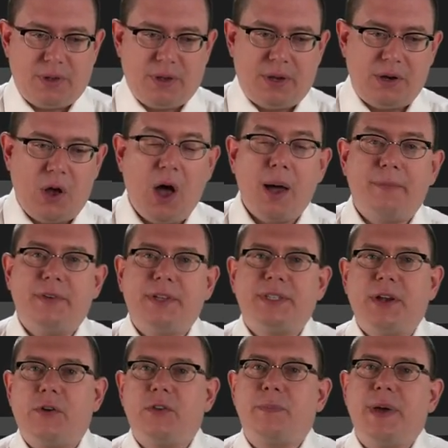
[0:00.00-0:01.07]
An obvious
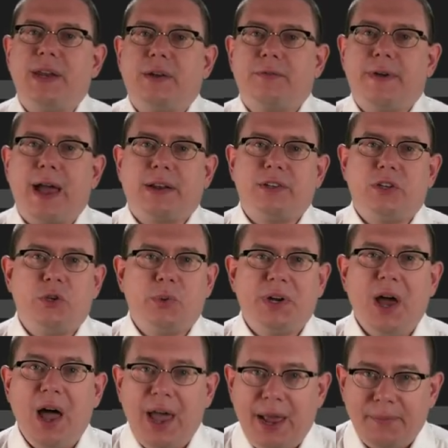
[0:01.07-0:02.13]
arithmetic fact to you and
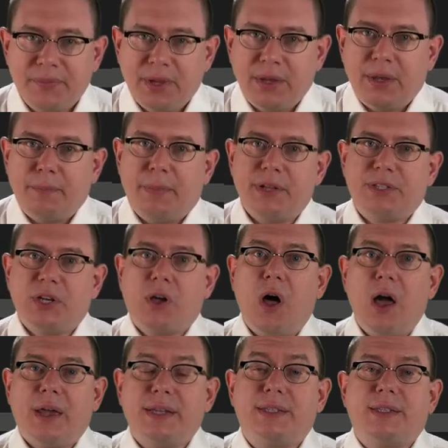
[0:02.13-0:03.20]
I, but to
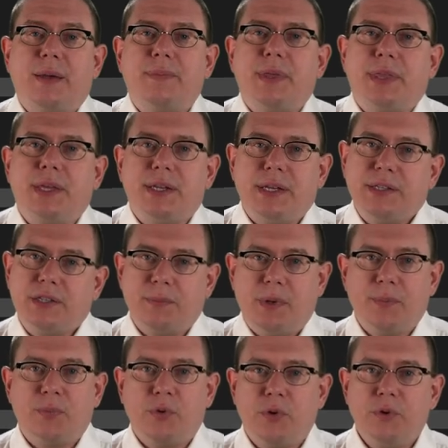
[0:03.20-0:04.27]
Coq it's something that needs to
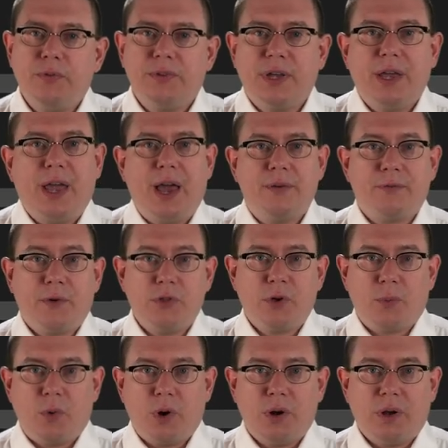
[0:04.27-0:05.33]
be proved. And
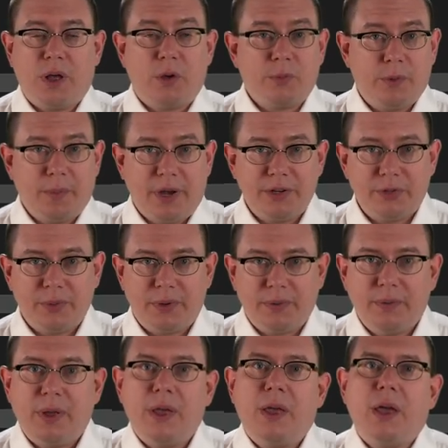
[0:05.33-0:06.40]
furthermore, I'll remind you,
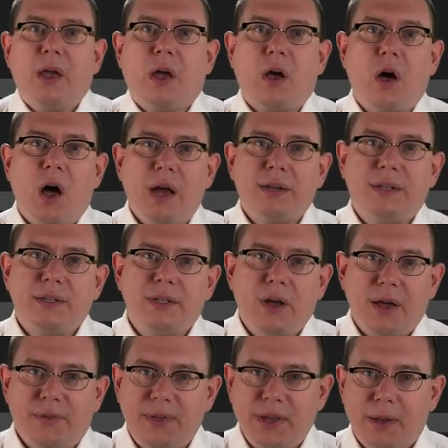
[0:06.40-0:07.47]
Coq does
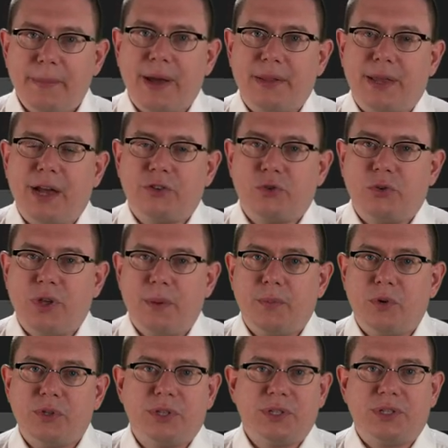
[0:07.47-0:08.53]
not think about natural
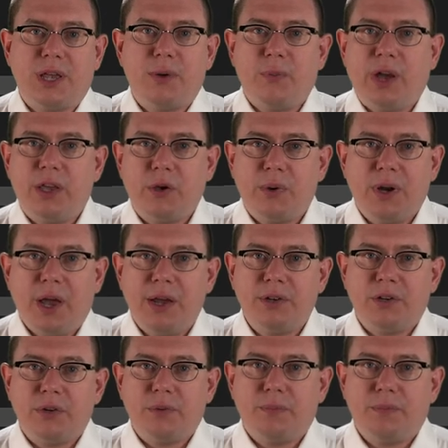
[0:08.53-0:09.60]
numbers the same way you and I
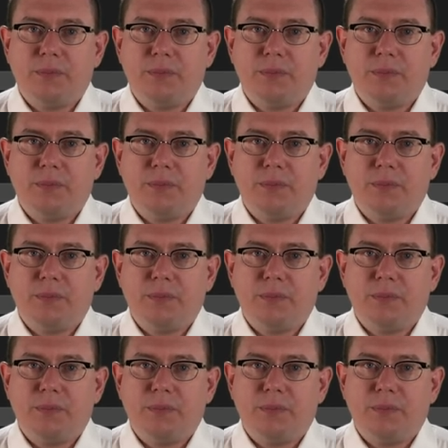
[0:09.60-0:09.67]
do.